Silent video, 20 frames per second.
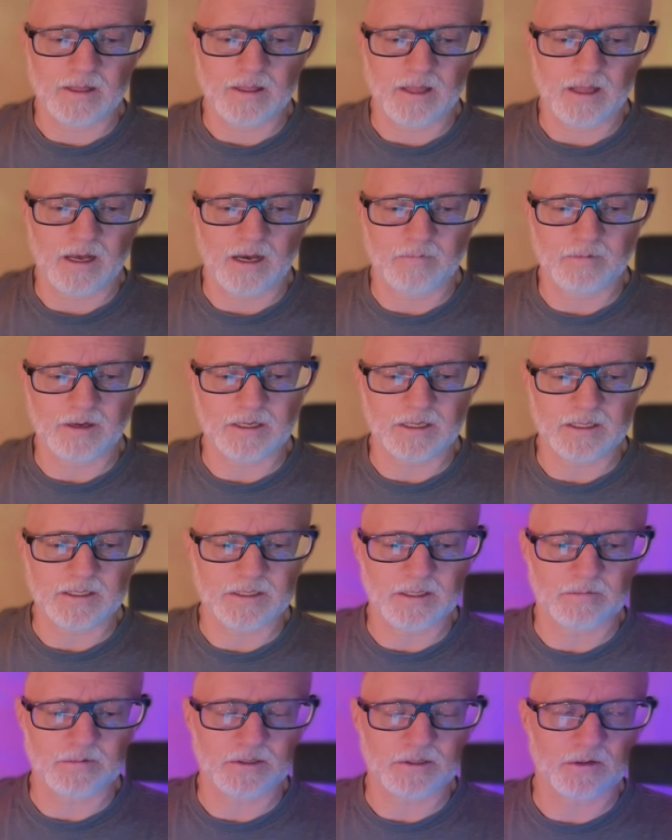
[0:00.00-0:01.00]
I'm not going
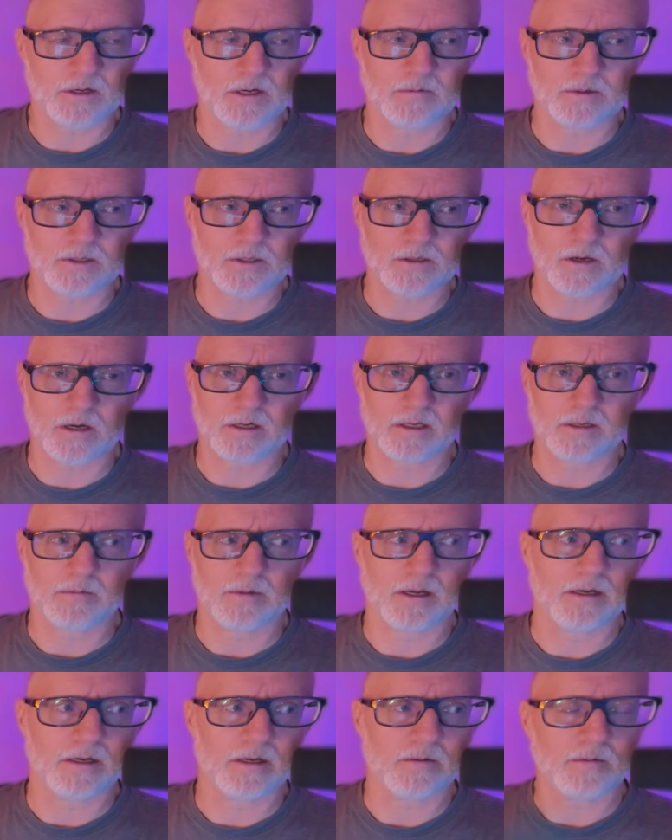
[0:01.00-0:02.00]
to demonstrate. I'm just talking about it.